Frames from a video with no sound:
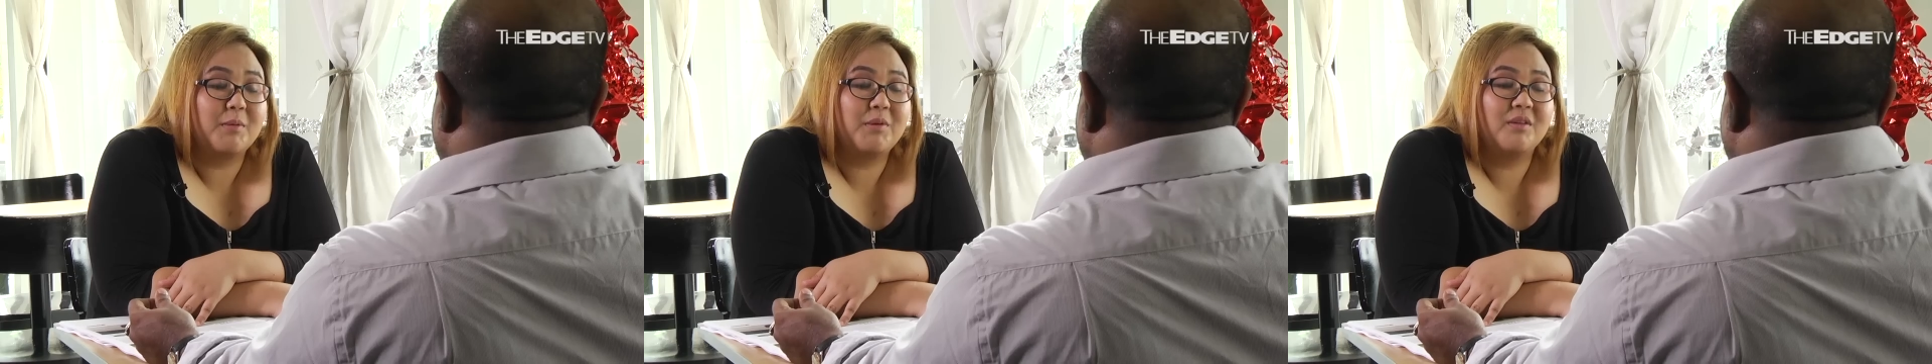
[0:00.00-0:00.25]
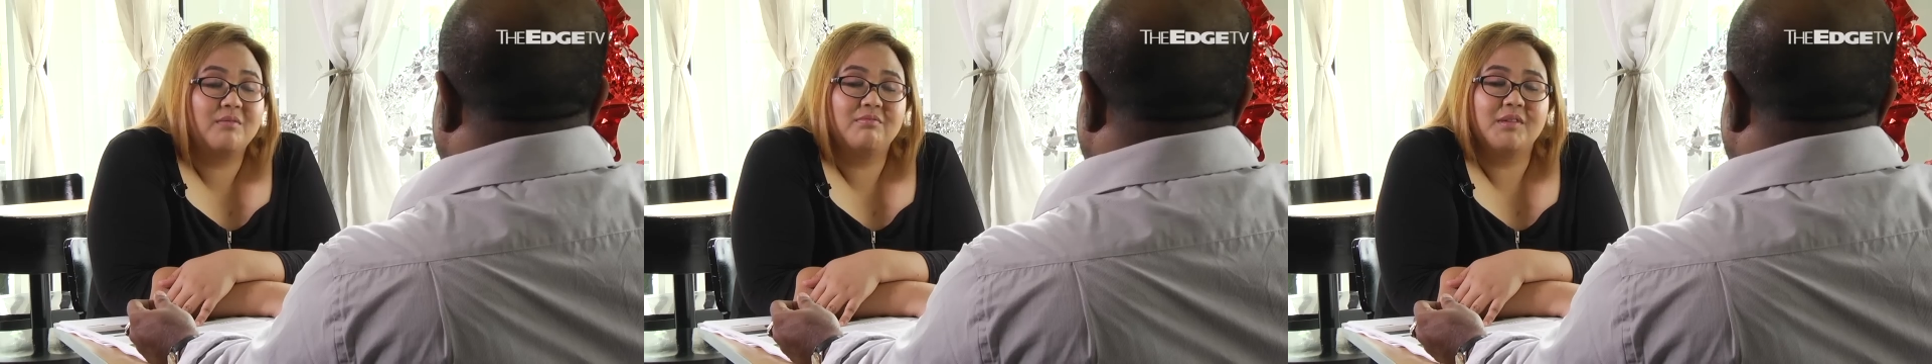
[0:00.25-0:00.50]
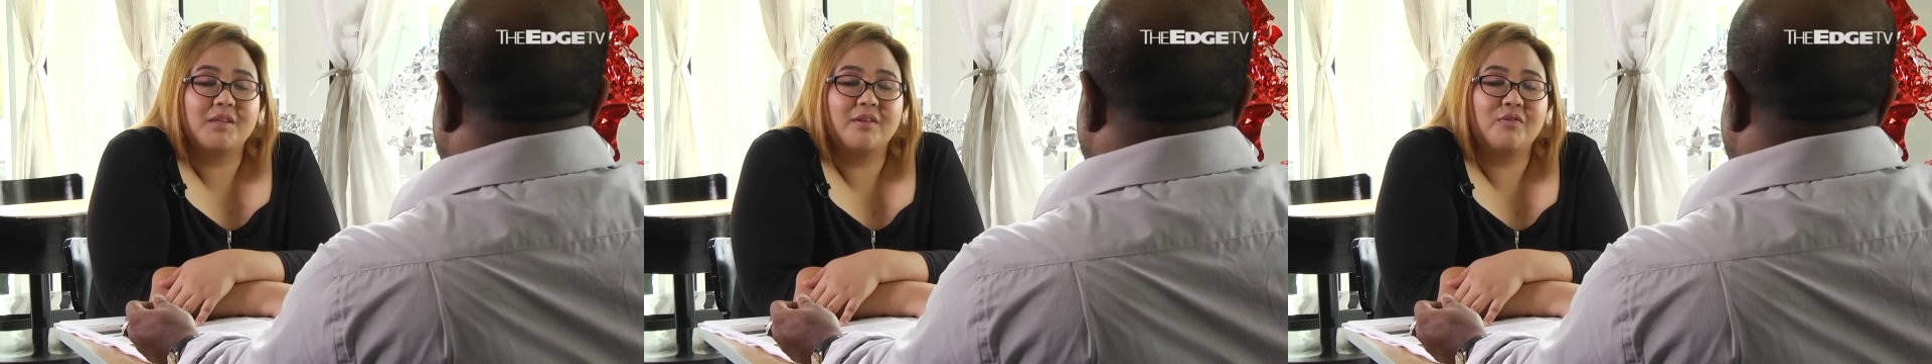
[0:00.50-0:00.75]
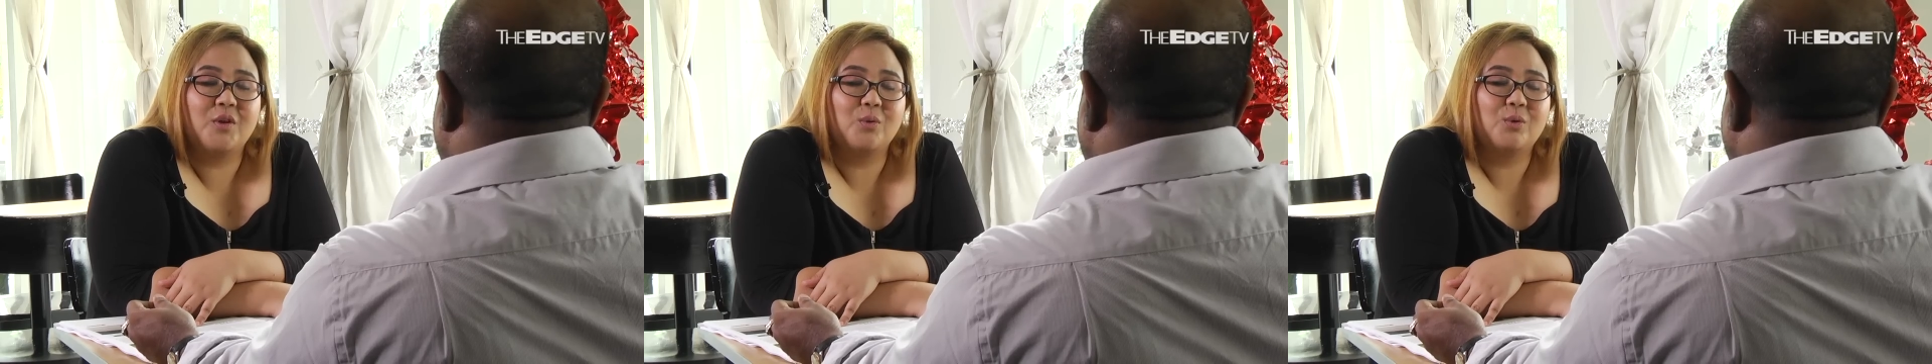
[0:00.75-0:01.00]
maybe
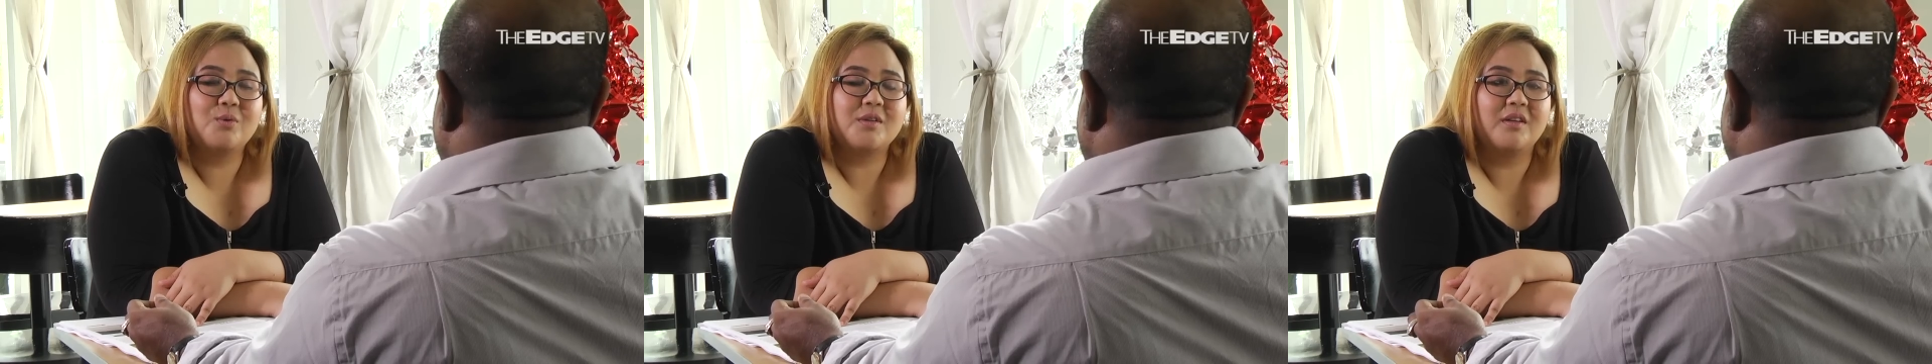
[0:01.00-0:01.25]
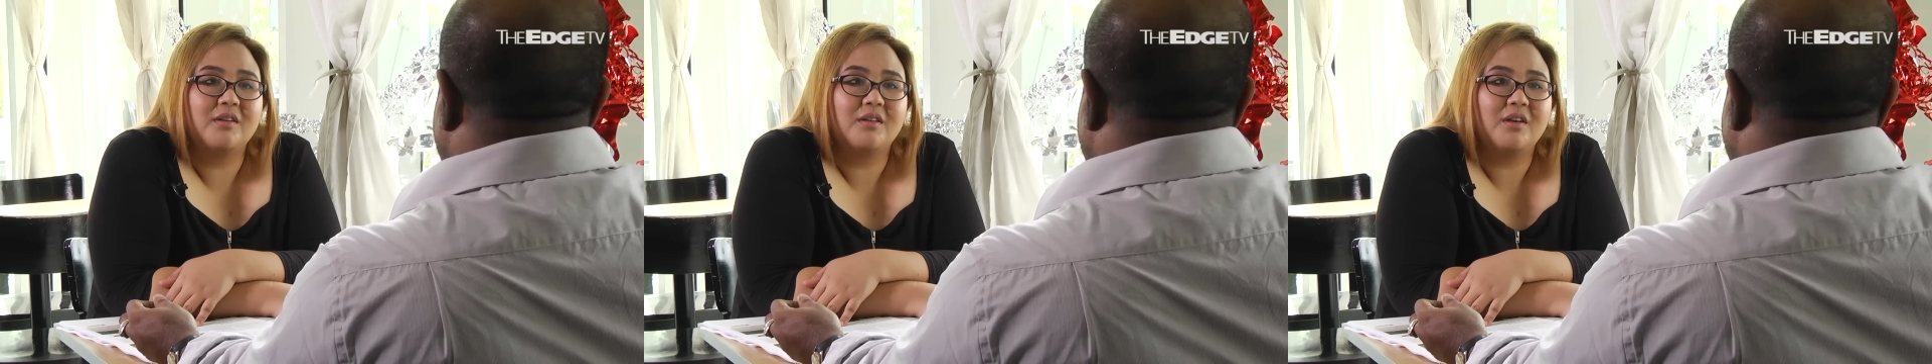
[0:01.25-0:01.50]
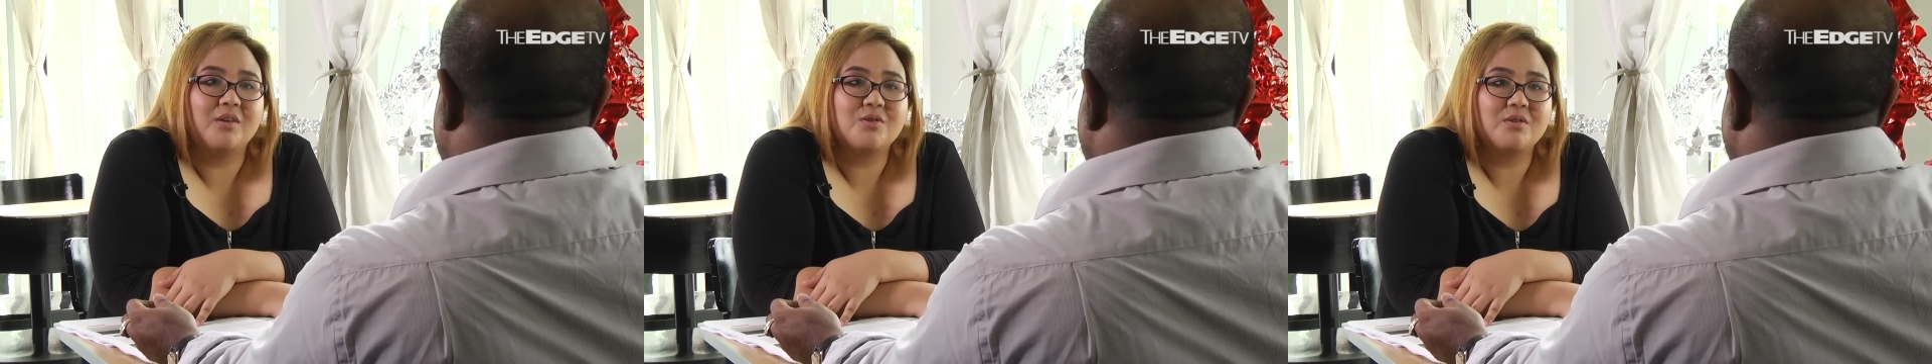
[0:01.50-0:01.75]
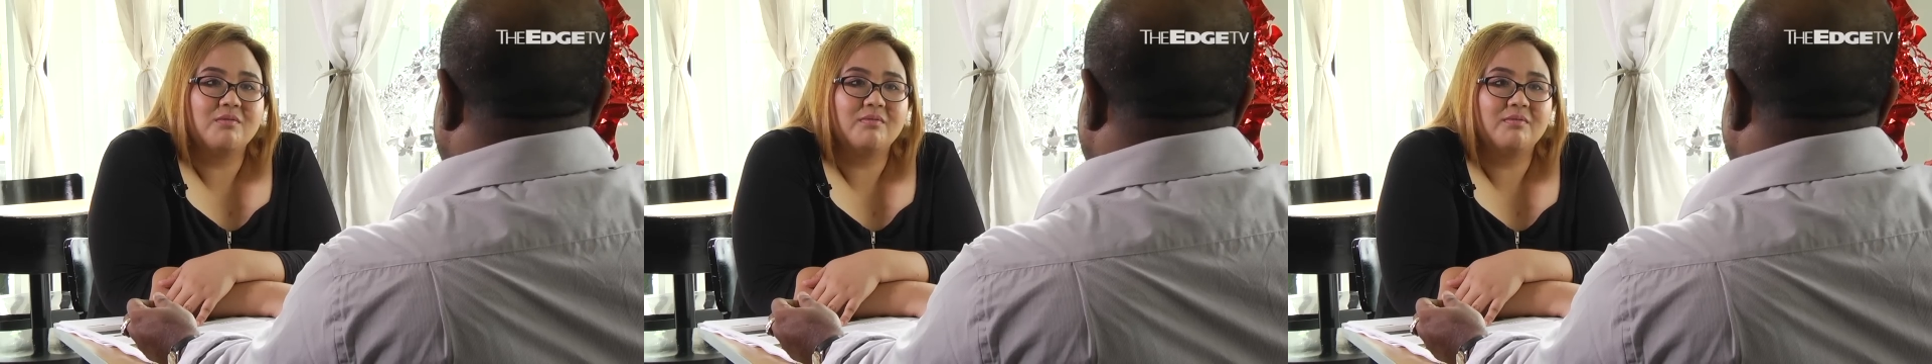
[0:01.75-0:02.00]
if Kyoto's any
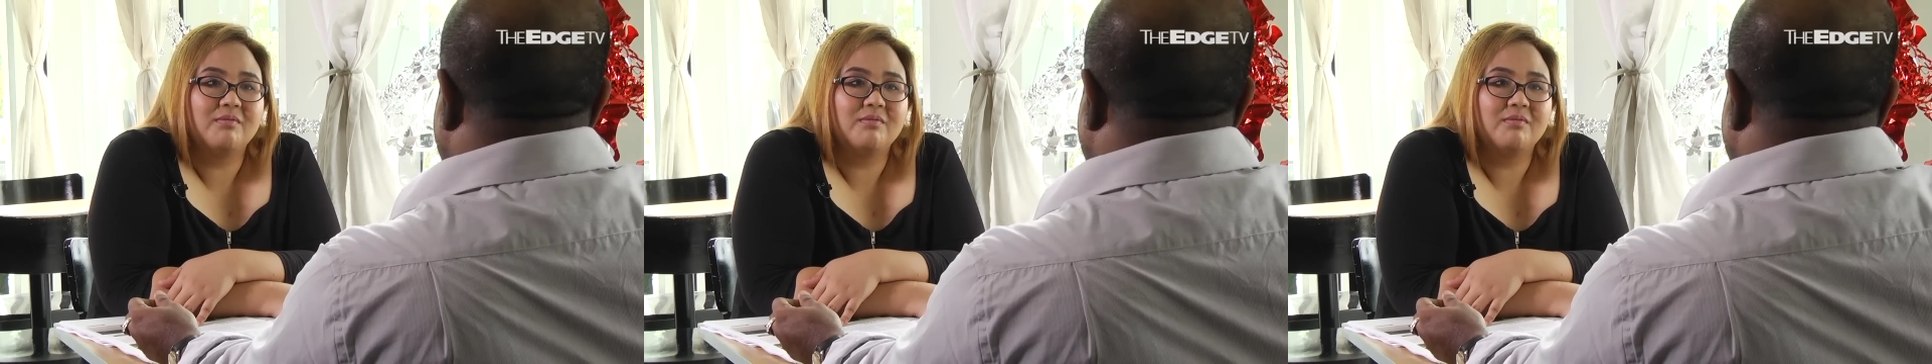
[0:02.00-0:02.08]
indication,